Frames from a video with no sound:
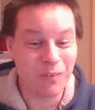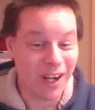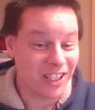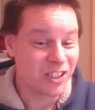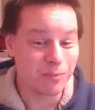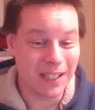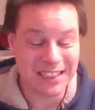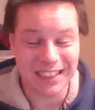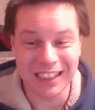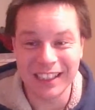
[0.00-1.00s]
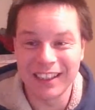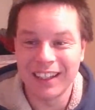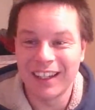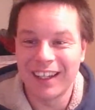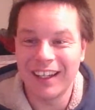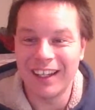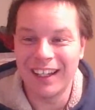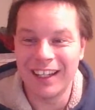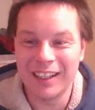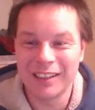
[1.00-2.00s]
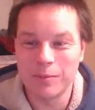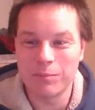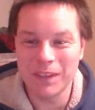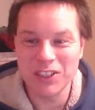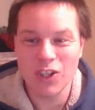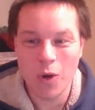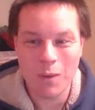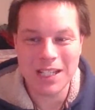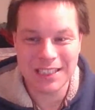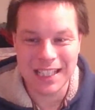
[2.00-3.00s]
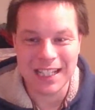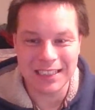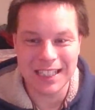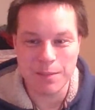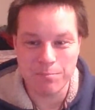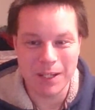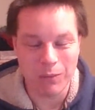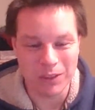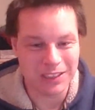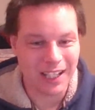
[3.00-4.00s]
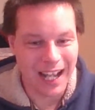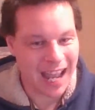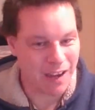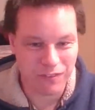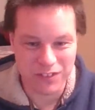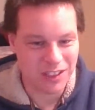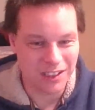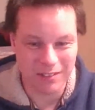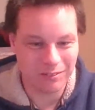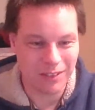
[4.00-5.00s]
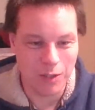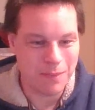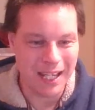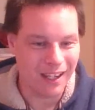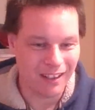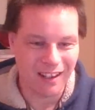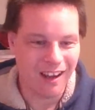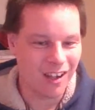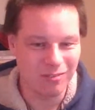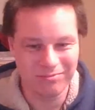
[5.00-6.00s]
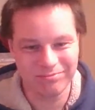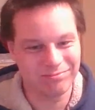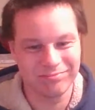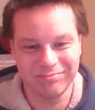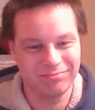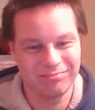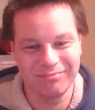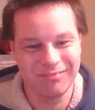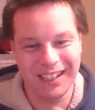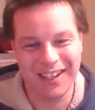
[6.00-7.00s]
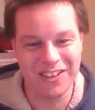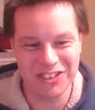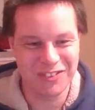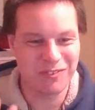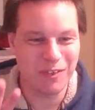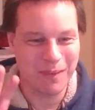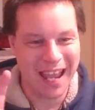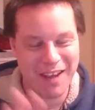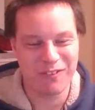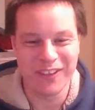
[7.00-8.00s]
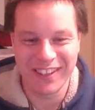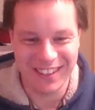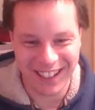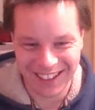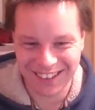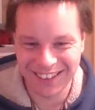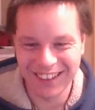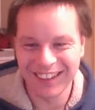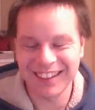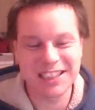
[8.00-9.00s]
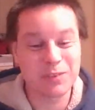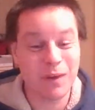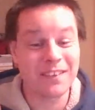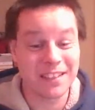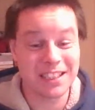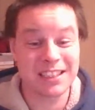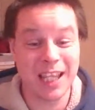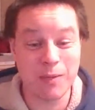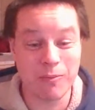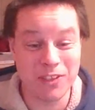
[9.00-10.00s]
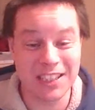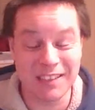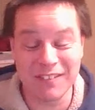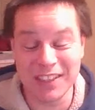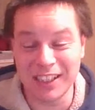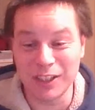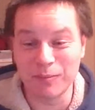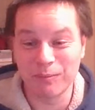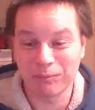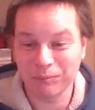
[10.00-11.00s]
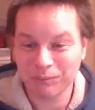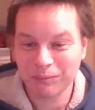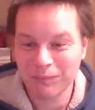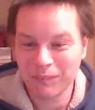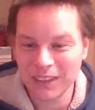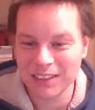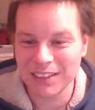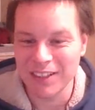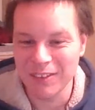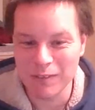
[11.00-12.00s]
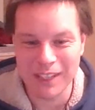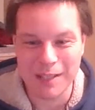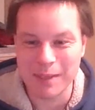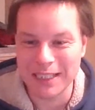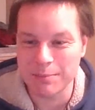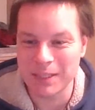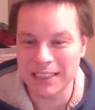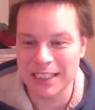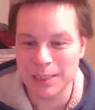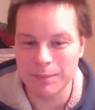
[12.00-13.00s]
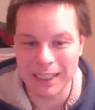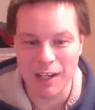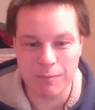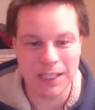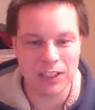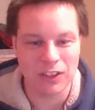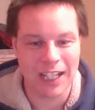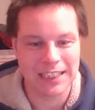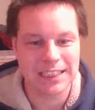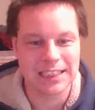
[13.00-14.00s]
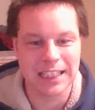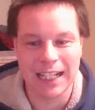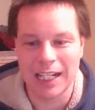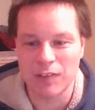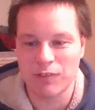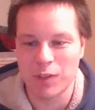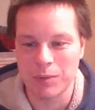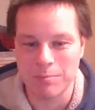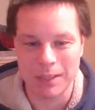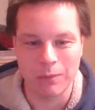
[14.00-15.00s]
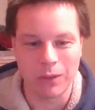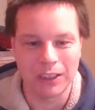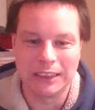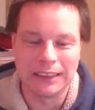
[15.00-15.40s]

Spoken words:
what I could basically. But there's always things in big ones that I have to omit. I can't just film everything. This is why the disclaimer is in the video. So hopefully that makes a bit of sense. But yeah, I've been in Doncaster today and I filmed a big one.